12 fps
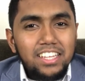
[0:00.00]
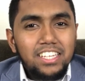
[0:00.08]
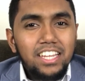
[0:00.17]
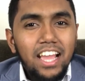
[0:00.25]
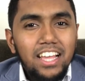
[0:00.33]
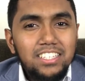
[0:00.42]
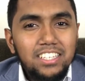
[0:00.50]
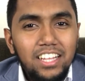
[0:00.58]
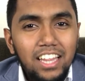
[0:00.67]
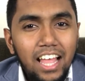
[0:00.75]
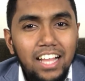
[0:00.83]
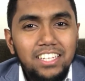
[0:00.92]
she has
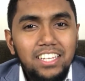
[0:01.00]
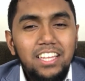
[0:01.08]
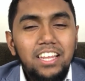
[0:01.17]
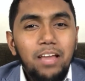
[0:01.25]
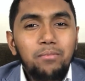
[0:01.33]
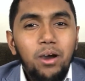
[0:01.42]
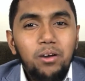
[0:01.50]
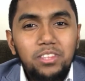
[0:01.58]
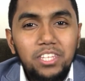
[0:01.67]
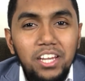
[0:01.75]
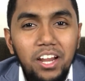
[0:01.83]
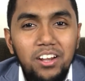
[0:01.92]
clocked in
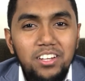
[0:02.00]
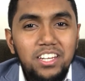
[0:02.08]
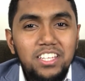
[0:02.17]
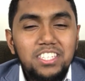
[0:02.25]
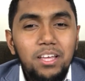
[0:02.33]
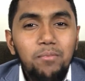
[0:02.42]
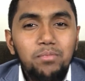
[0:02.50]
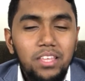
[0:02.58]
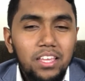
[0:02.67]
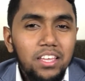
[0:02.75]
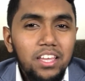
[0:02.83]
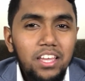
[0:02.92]
about 300 and
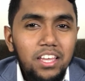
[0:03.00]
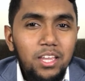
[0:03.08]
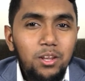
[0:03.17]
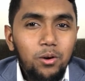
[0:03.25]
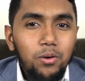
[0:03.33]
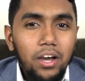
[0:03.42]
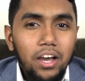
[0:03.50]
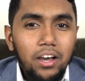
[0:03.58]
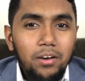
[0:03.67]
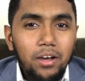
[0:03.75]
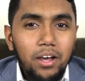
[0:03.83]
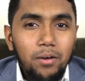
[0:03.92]
something,
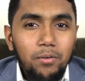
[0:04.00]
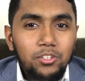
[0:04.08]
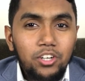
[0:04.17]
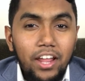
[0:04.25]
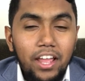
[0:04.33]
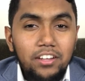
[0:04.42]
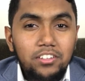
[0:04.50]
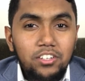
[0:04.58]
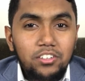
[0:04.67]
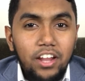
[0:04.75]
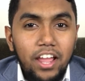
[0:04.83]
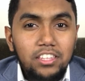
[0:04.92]

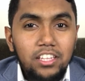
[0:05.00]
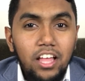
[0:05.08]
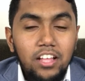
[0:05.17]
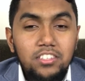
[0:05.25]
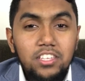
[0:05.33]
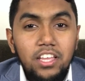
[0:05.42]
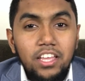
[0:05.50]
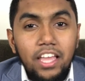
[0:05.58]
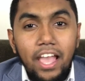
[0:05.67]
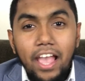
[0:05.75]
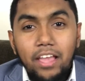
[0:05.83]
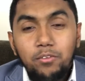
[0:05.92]
triathlons
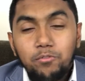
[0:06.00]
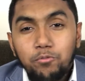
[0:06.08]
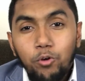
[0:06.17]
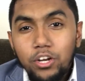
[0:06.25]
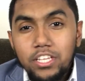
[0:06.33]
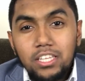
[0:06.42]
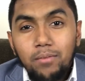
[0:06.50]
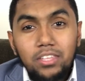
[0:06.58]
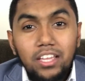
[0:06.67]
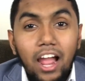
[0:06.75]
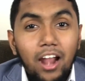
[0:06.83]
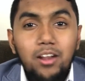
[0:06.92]
and 40
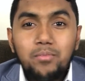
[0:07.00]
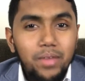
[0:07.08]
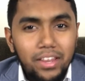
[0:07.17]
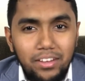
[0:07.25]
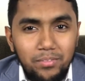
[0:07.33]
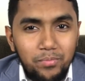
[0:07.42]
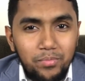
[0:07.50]
something Ironman.